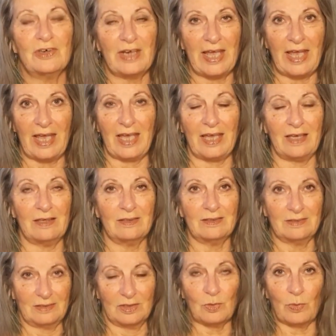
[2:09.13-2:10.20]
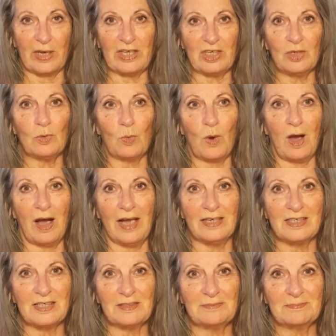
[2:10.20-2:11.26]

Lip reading: day the way you want.